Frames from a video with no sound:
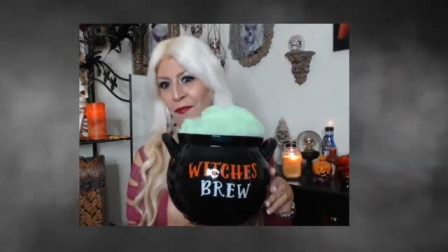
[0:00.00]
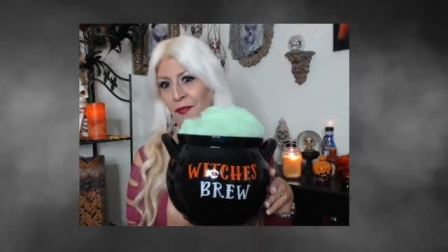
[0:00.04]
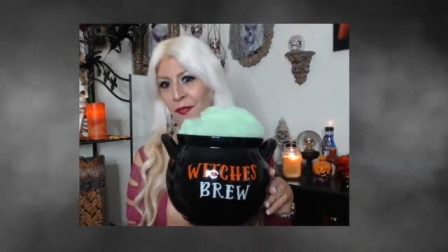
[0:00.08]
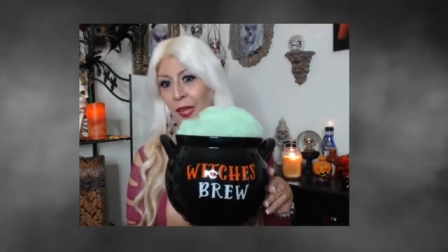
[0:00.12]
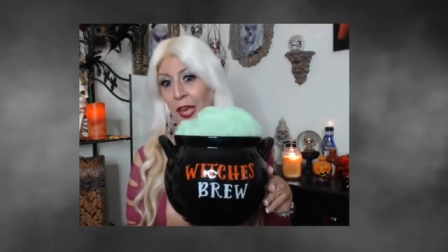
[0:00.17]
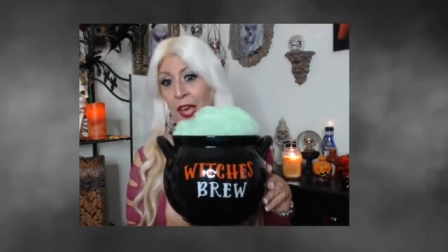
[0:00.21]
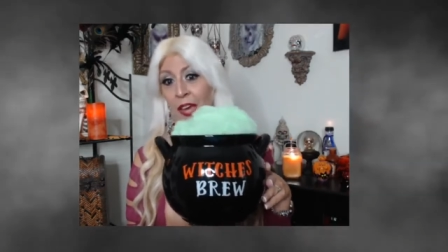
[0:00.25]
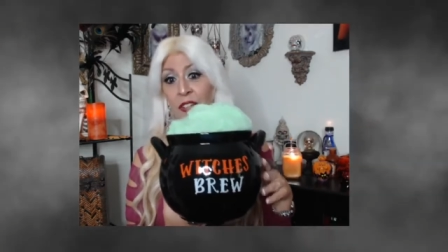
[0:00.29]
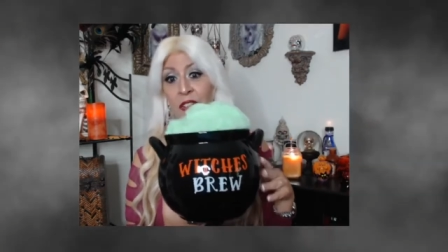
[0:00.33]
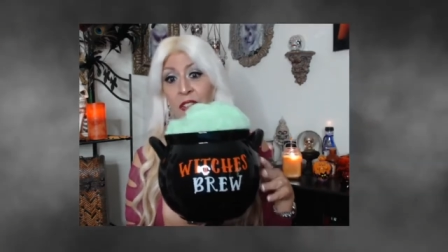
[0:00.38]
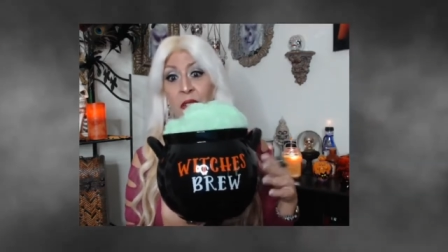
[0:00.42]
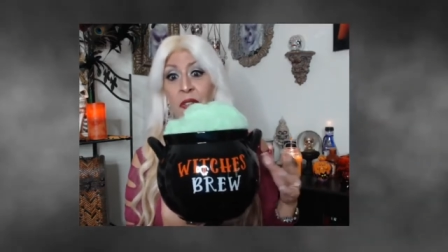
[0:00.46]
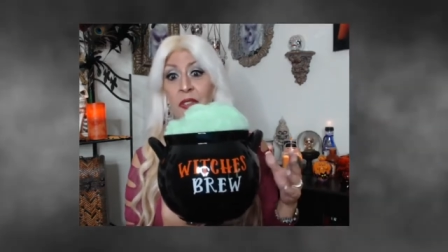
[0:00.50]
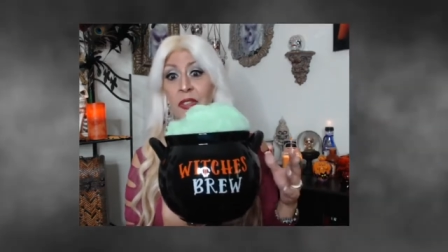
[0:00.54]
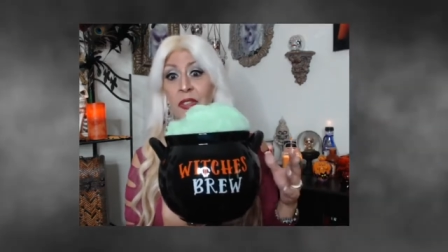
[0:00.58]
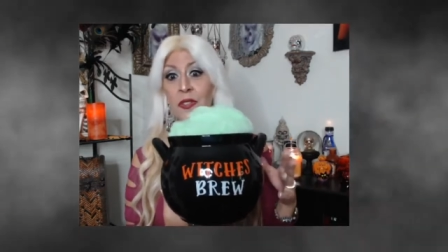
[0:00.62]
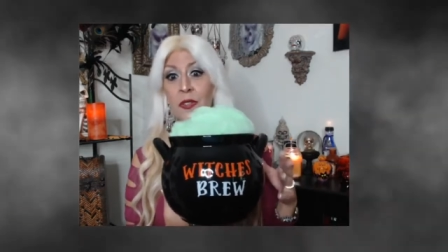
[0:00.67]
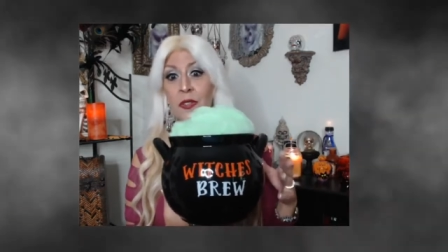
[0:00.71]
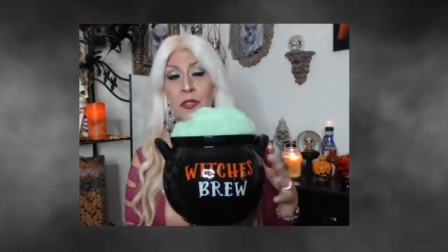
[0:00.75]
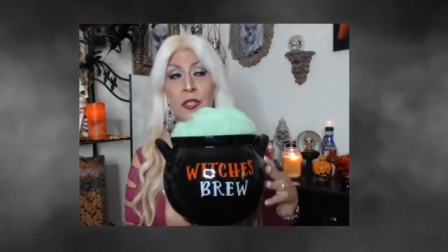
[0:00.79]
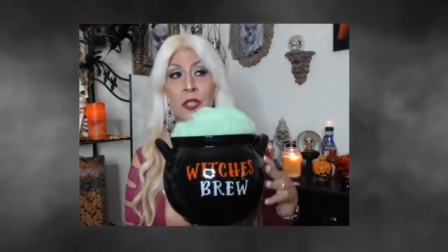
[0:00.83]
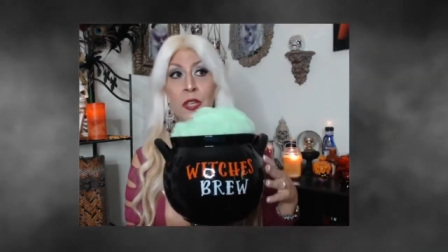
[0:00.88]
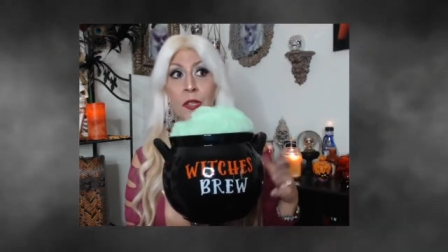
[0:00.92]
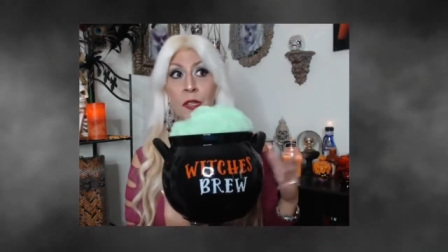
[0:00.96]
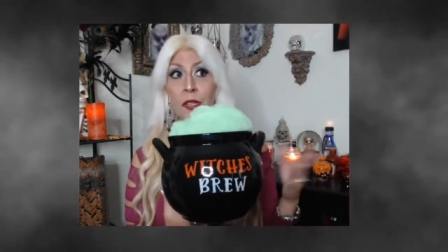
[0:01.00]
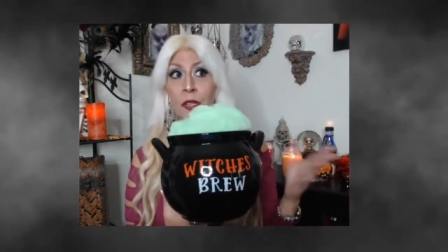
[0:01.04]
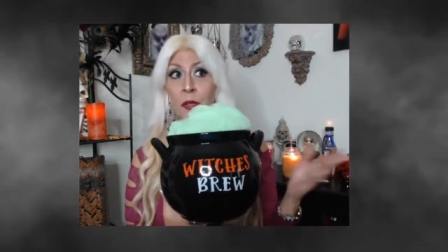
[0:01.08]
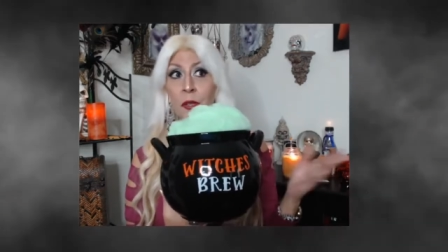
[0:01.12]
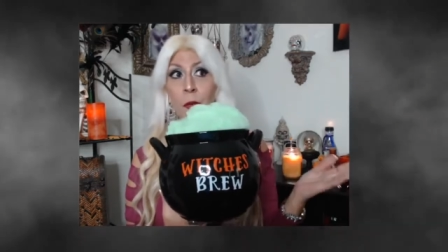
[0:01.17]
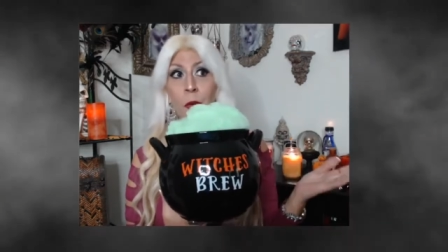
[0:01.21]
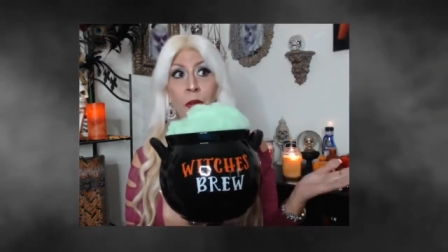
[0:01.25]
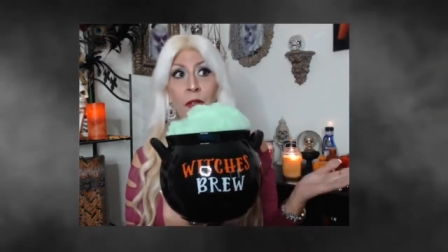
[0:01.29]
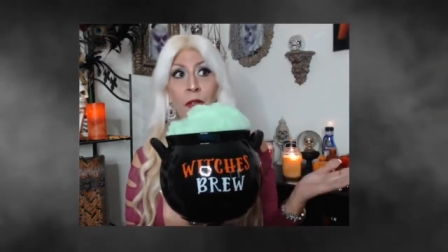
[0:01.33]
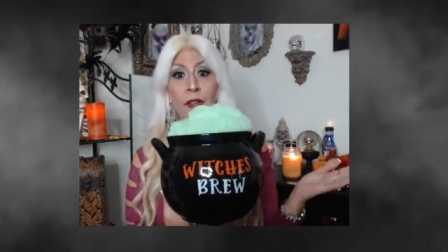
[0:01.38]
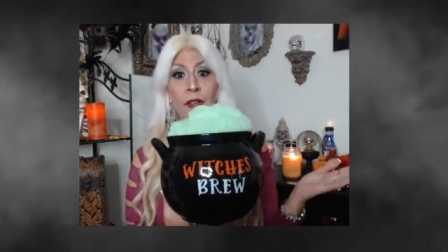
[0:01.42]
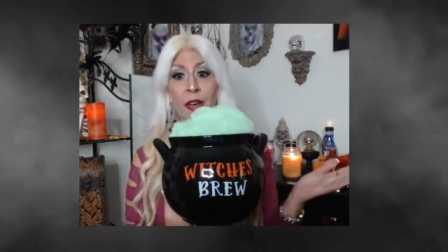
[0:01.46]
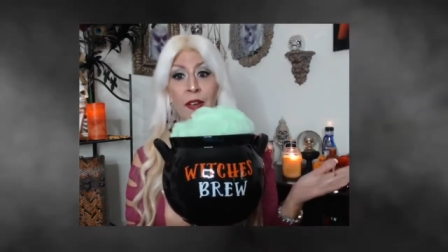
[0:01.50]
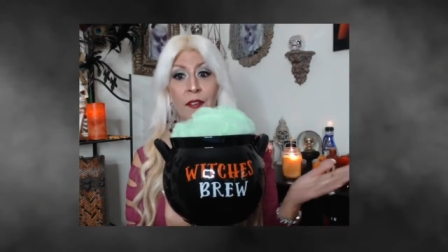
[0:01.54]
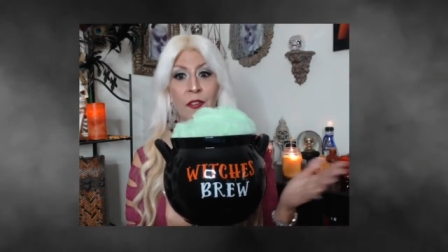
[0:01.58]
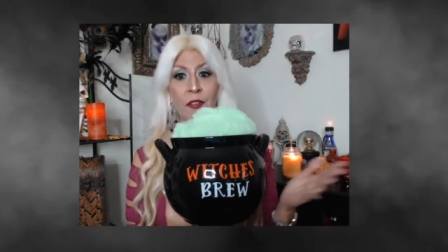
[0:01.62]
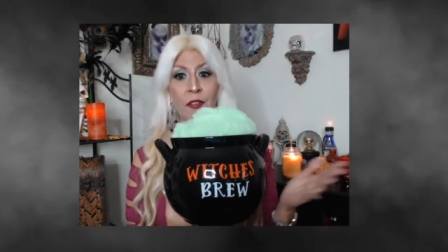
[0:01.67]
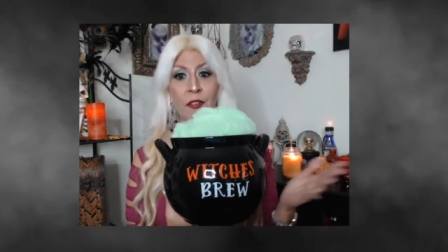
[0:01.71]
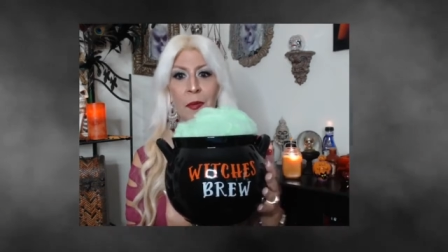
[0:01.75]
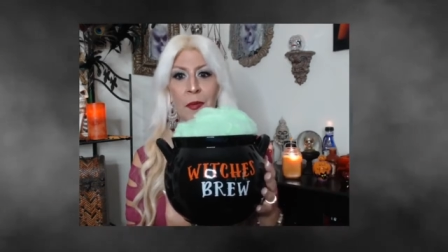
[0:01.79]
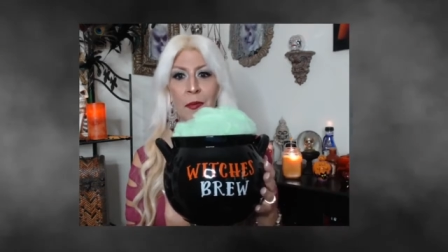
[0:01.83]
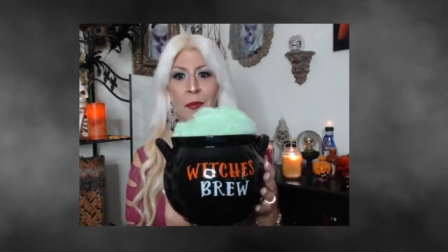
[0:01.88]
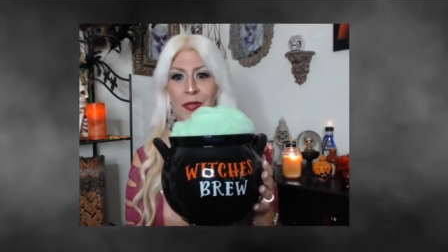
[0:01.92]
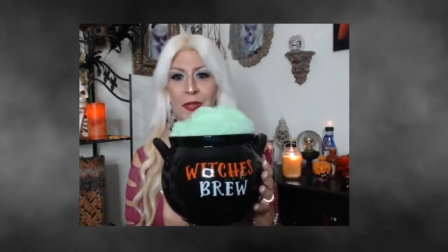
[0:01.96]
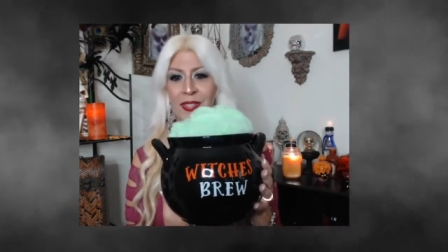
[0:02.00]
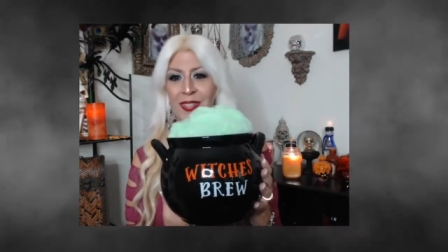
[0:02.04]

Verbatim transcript: I know this is the only one I remember